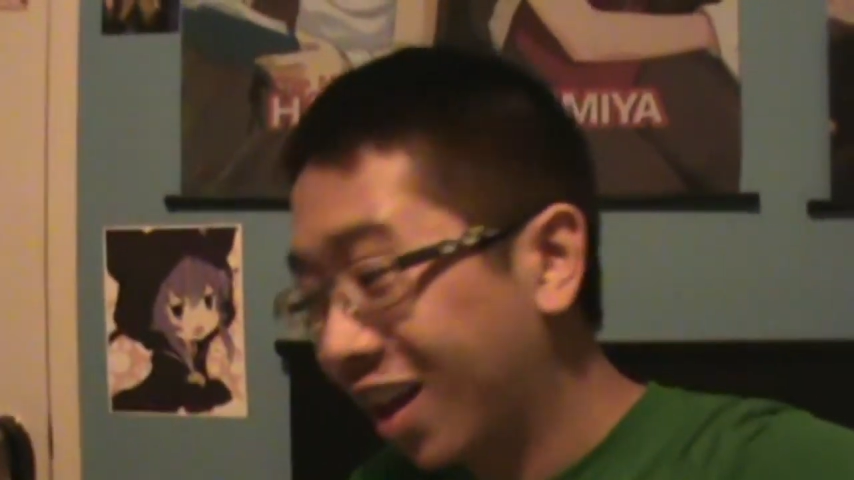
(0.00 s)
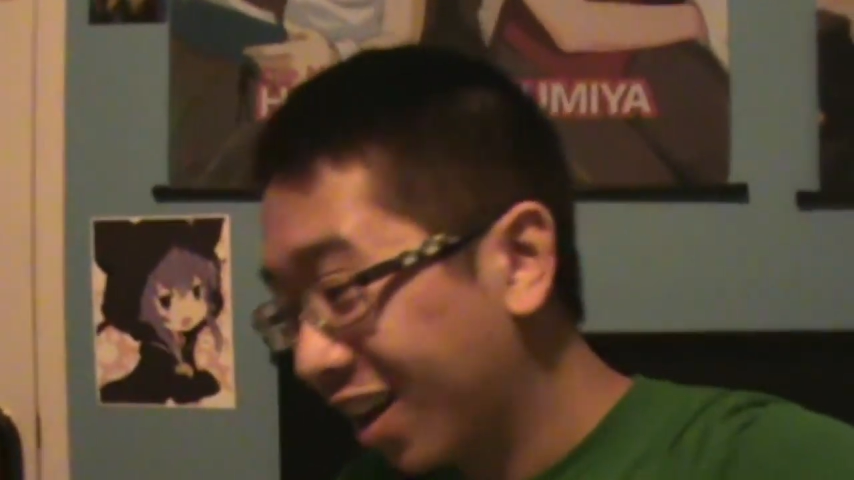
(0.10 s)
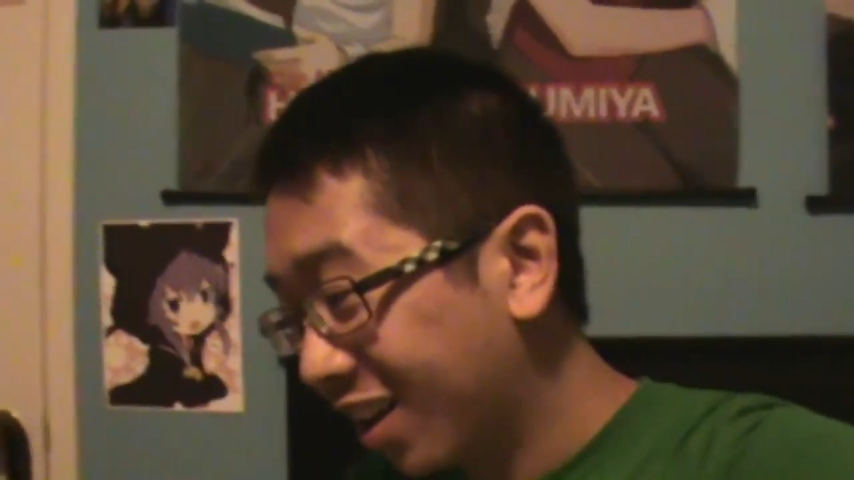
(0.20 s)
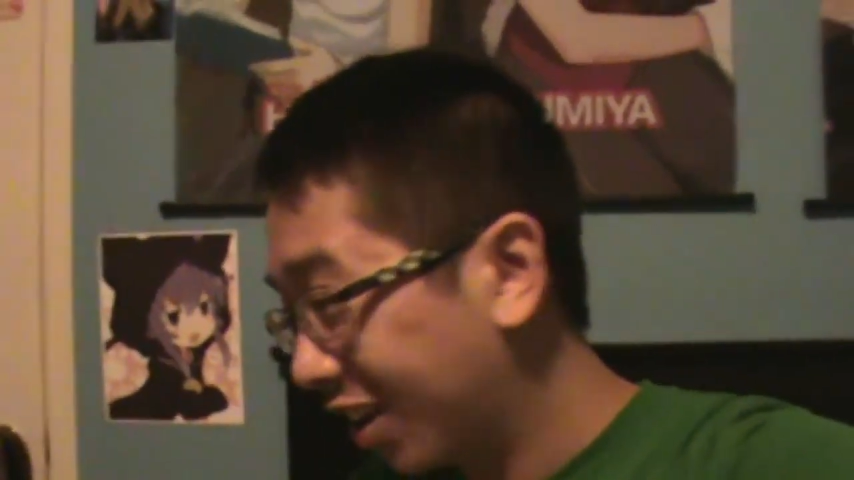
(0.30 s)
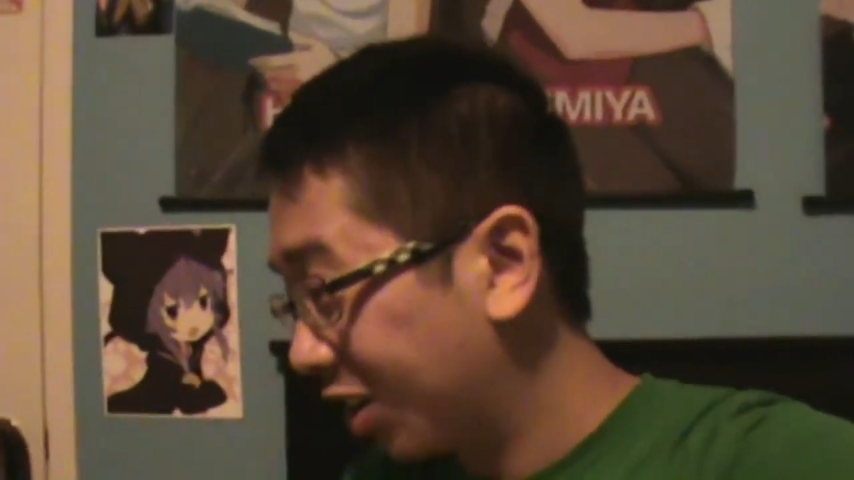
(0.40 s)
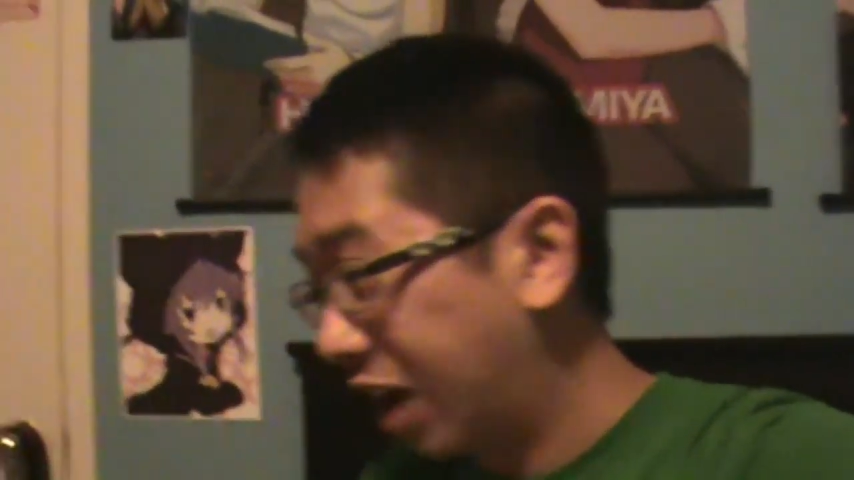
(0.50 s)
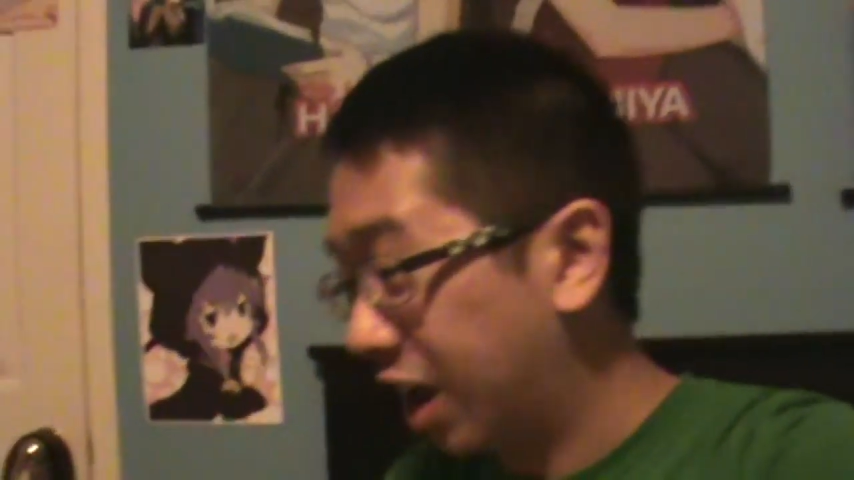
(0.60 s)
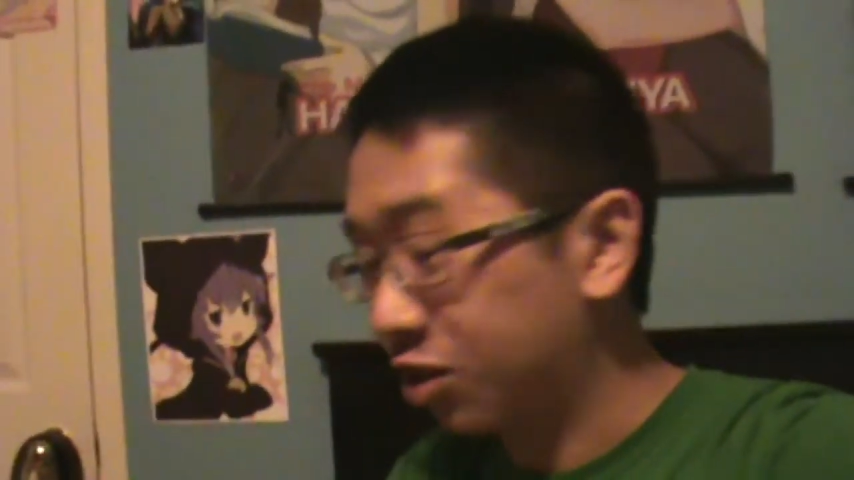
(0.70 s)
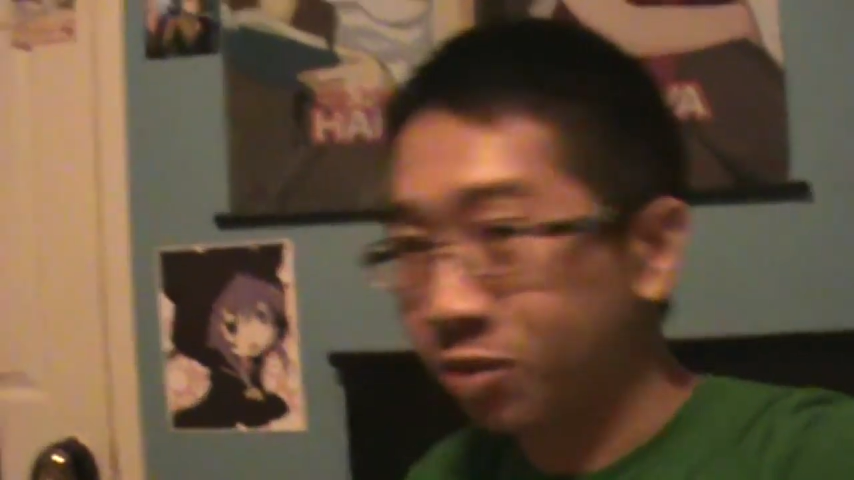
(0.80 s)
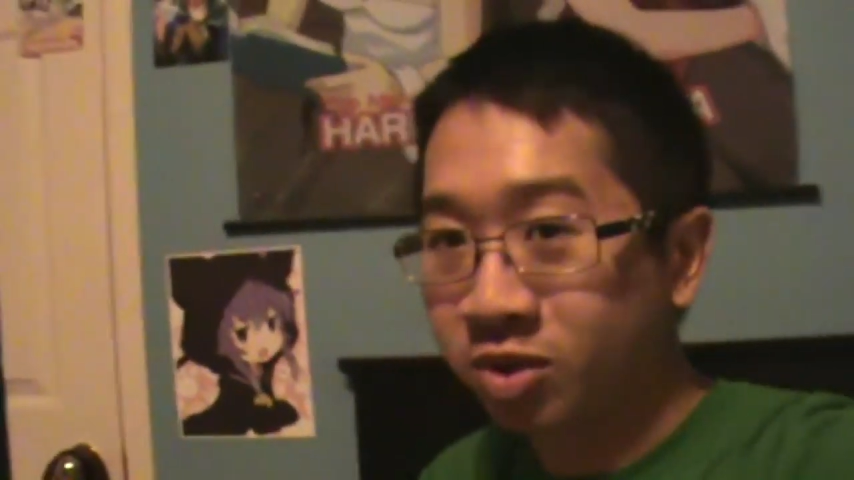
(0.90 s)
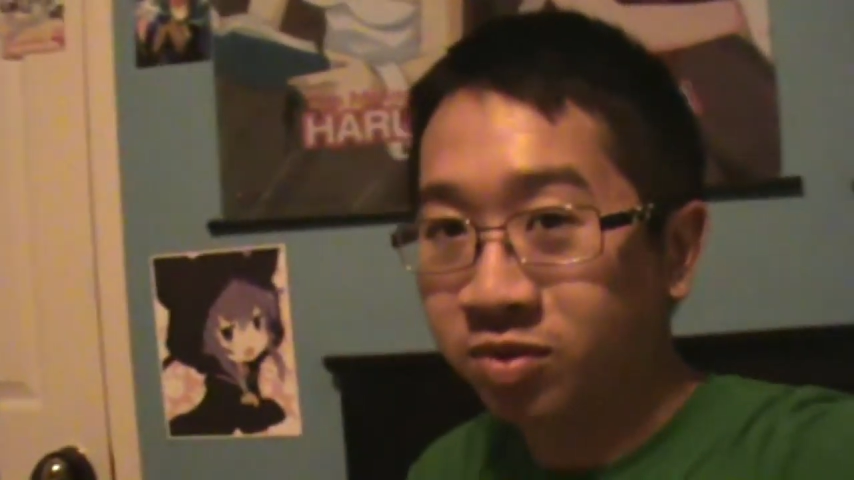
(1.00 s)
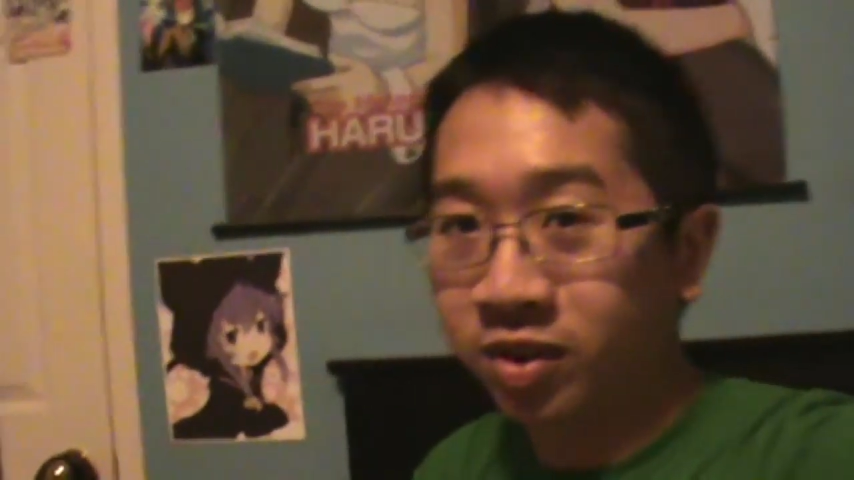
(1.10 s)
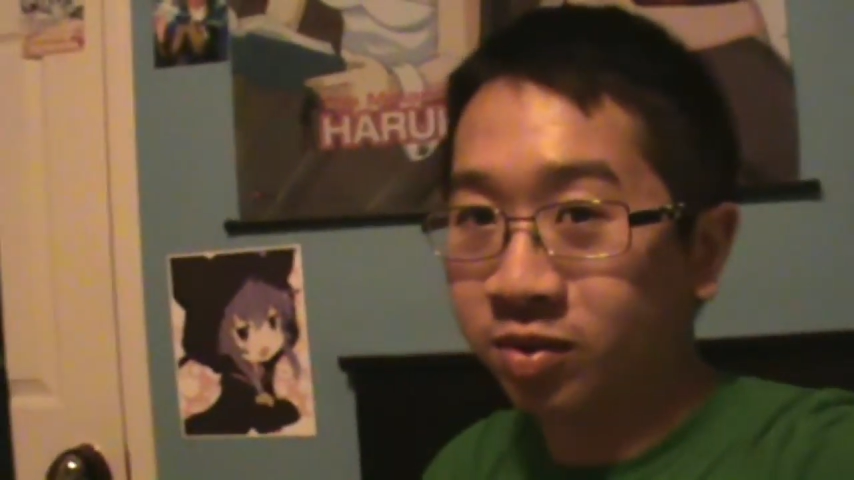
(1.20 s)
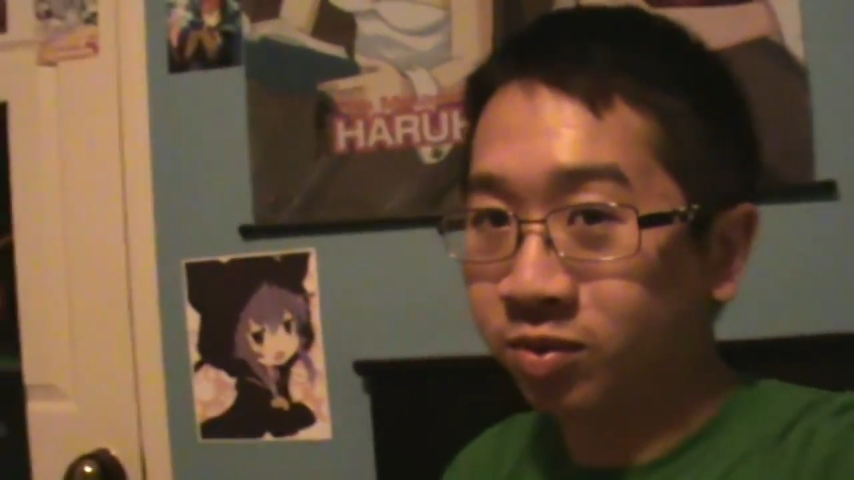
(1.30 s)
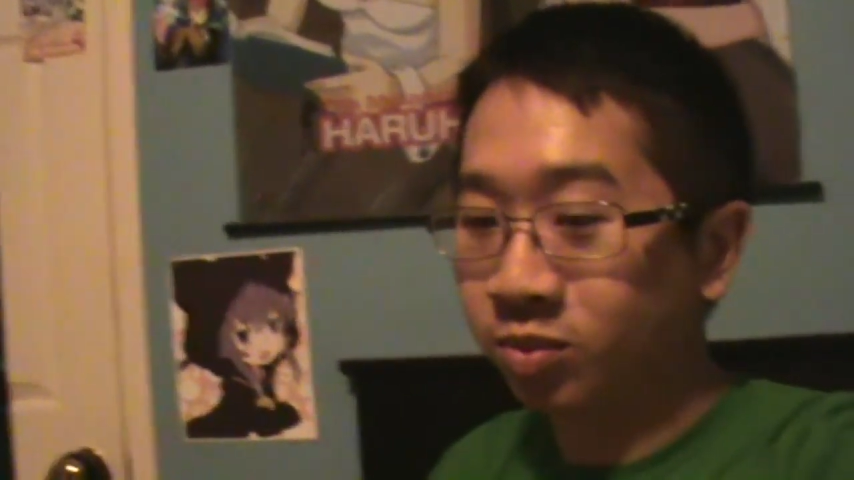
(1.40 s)
yeah, I had so much
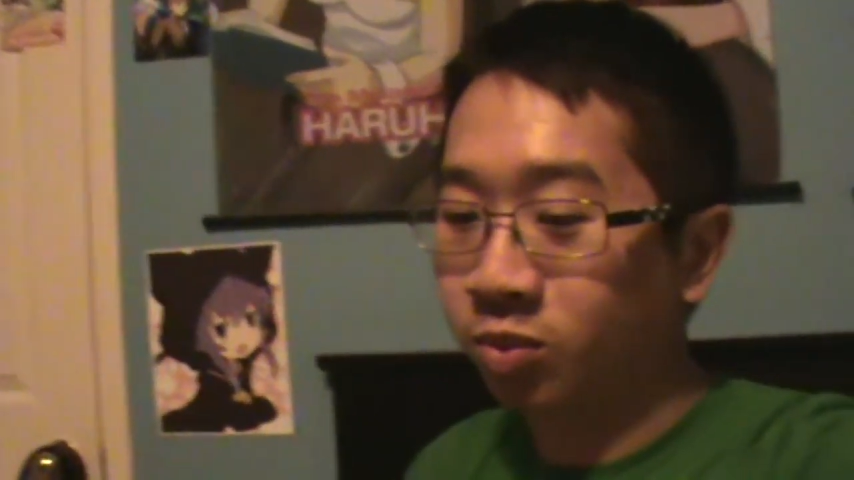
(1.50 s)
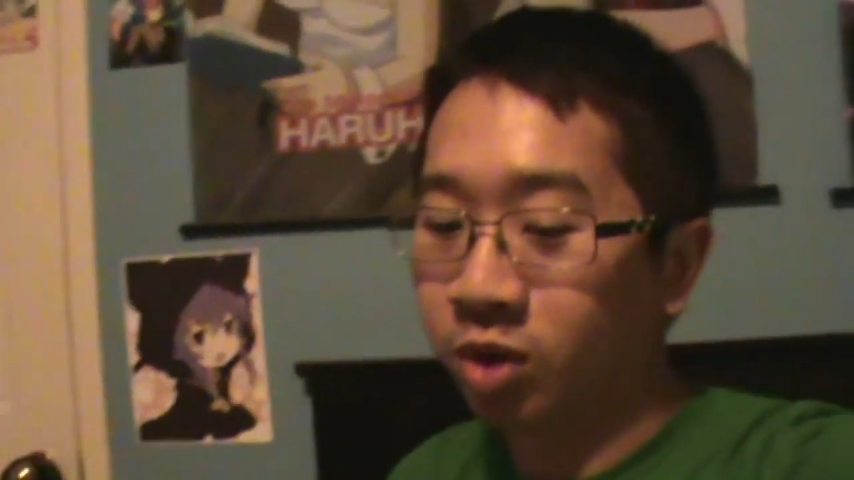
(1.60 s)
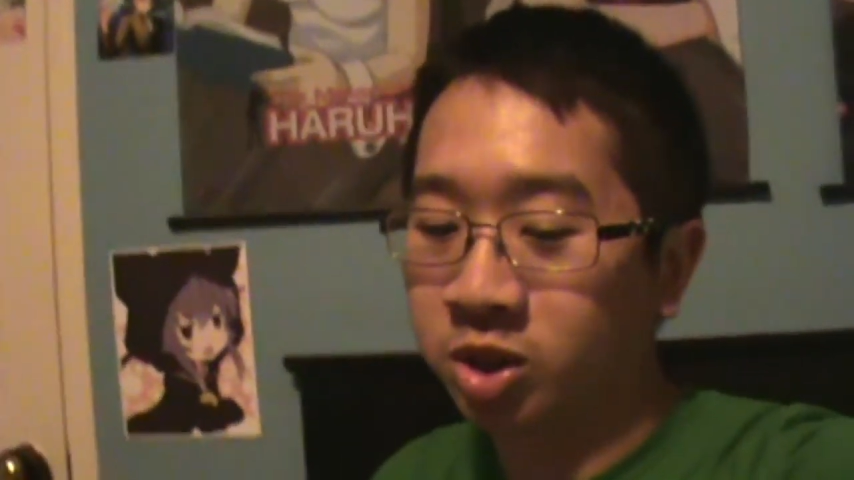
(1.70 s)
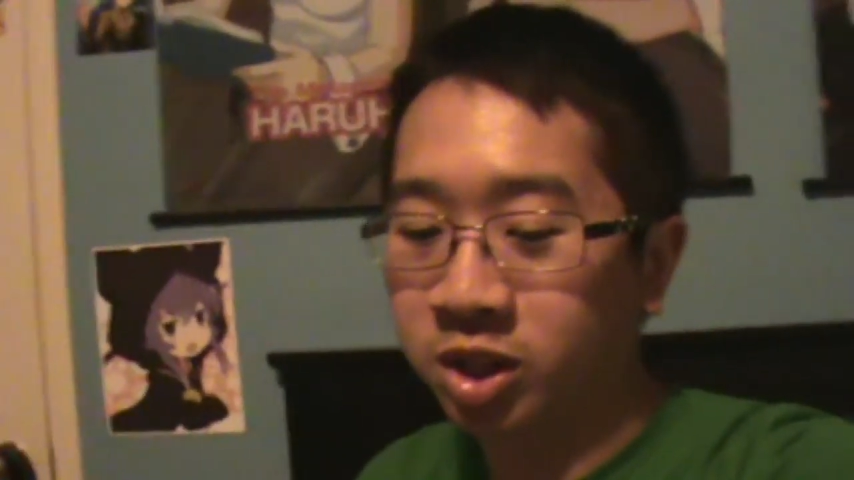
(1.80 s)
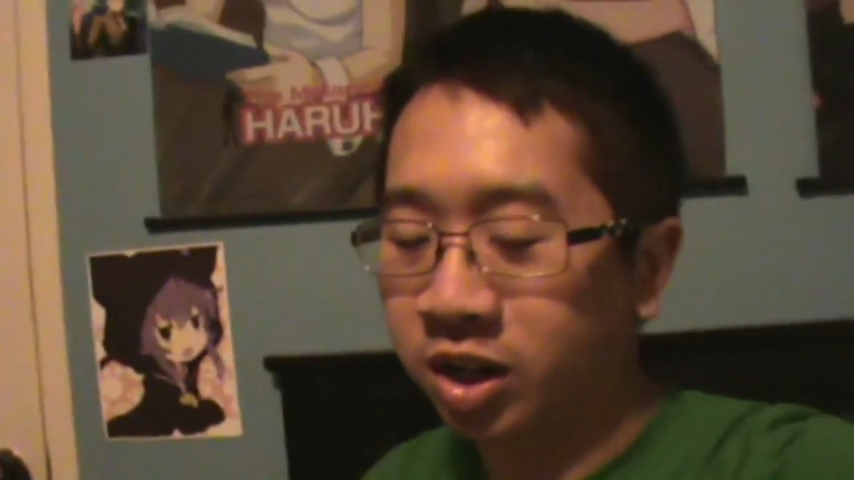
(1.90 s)
fun watching it.